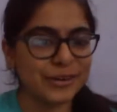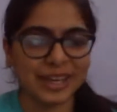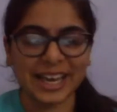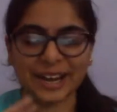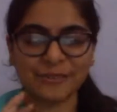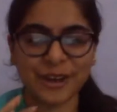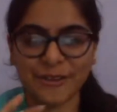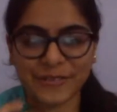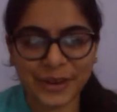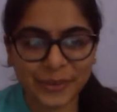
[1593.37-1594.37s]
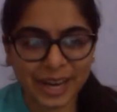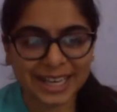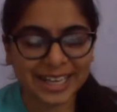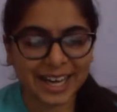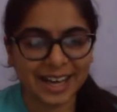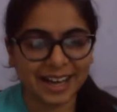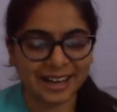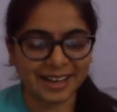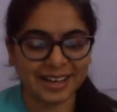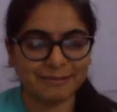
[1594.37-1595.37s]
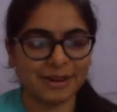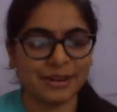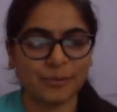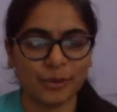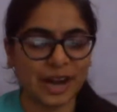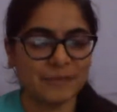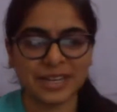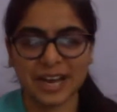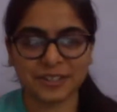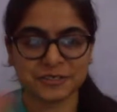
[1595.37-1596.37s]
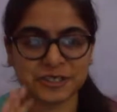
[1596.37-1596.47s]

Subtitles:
rookie and if you have no idea about a programming language,